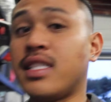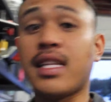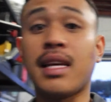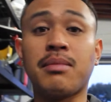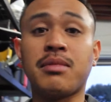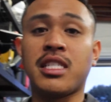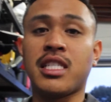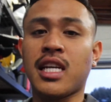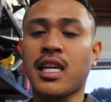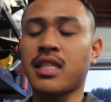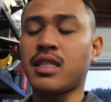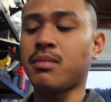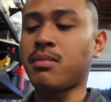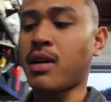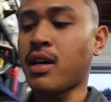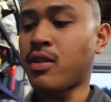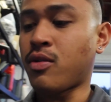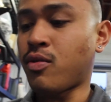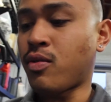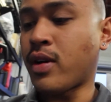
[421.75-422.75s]
His name is Jason,
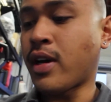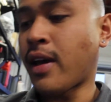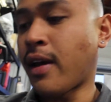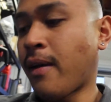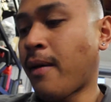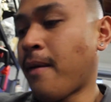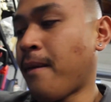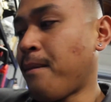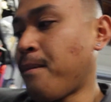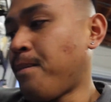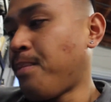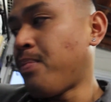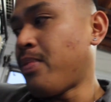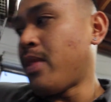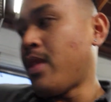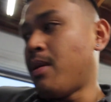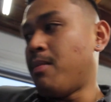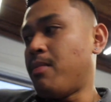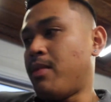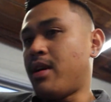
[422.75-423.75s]
by the way,
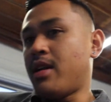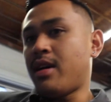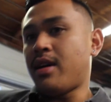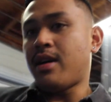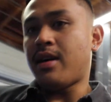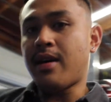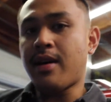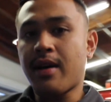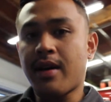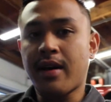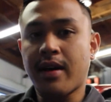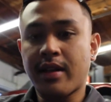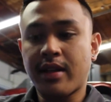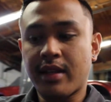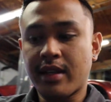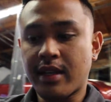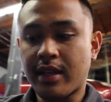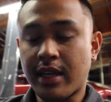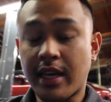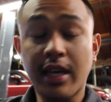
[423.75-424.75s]
but
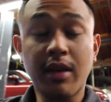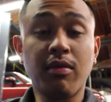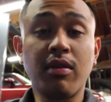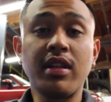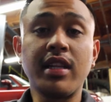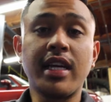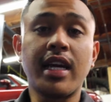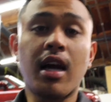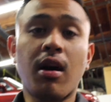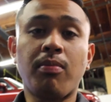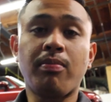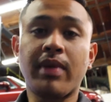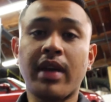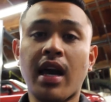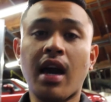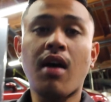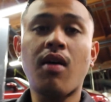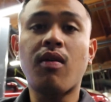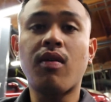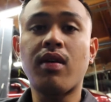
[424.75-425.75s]
he really helped me
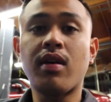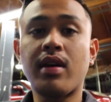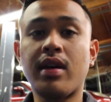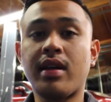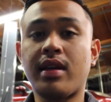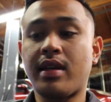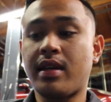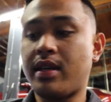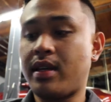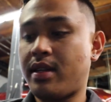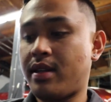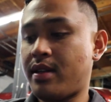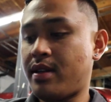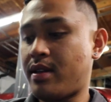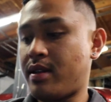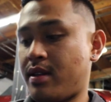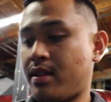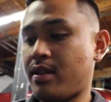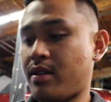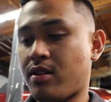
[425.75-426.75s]
out,
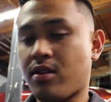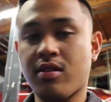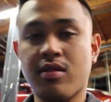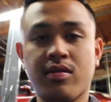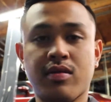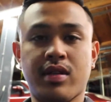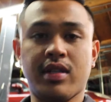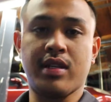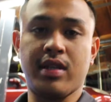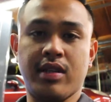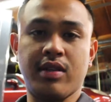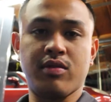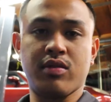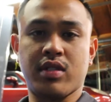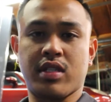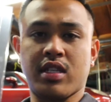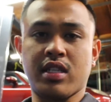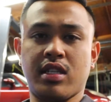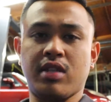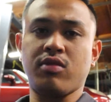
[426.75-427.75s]
and you know,
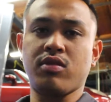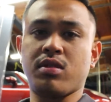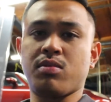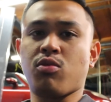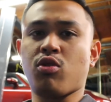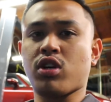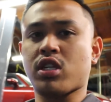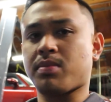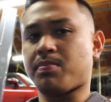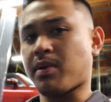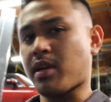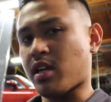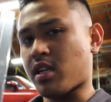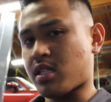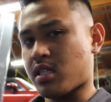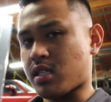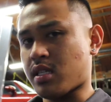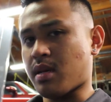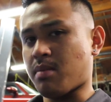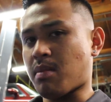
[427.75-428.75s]
because he was more
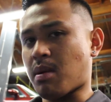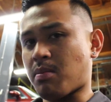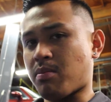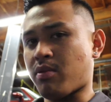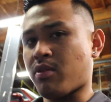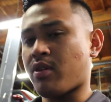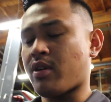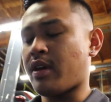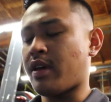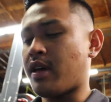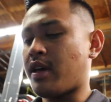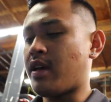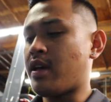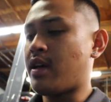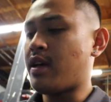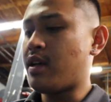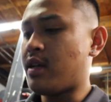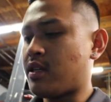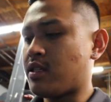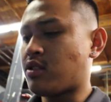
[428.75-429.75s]
experienced than my boy,
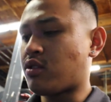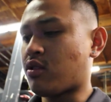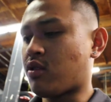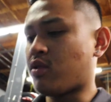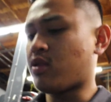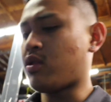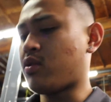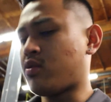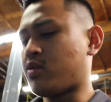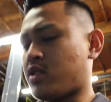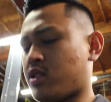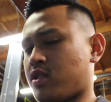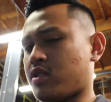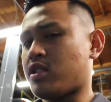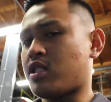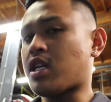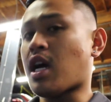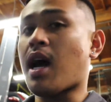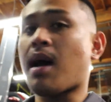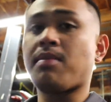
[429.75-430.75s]
so there was
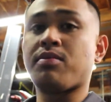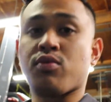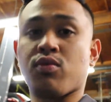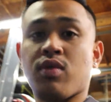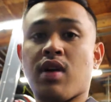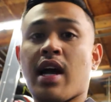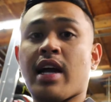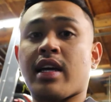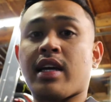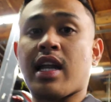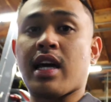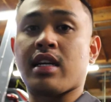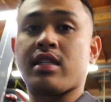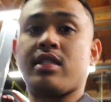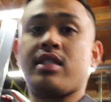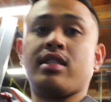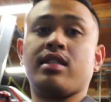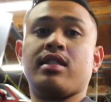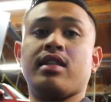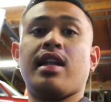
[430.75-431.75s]
jobs where I could
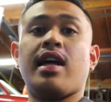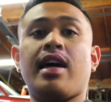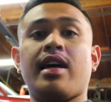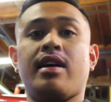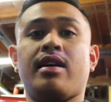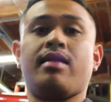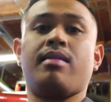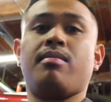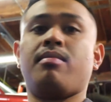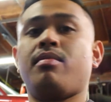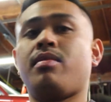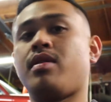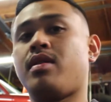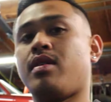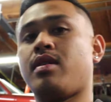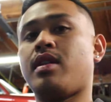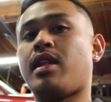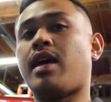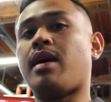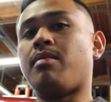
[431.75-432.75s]
actually let him
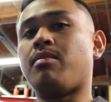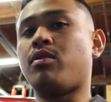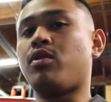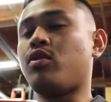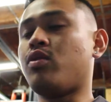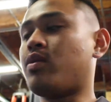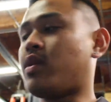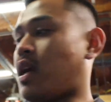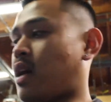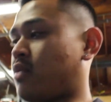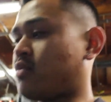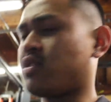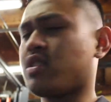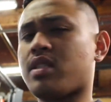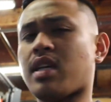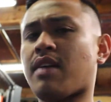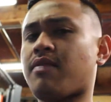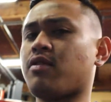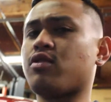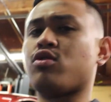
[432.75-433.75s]
do, and I would
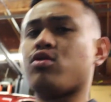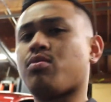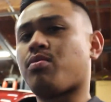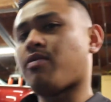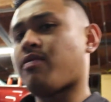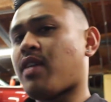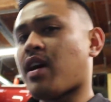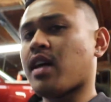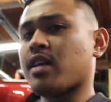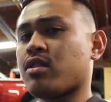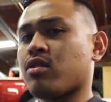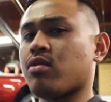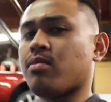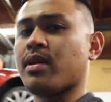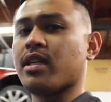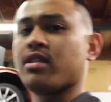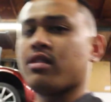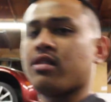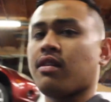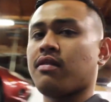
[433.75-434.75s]
just have to supervise, you know,
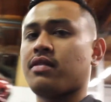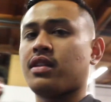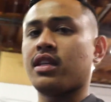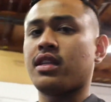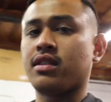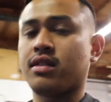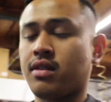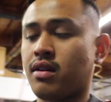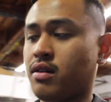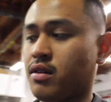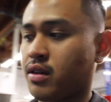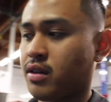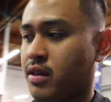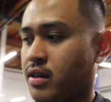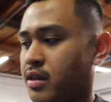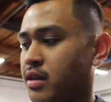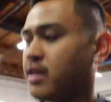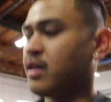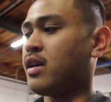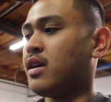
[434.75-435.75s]
make sure everything is all
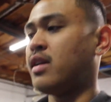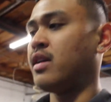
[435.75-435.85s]
good.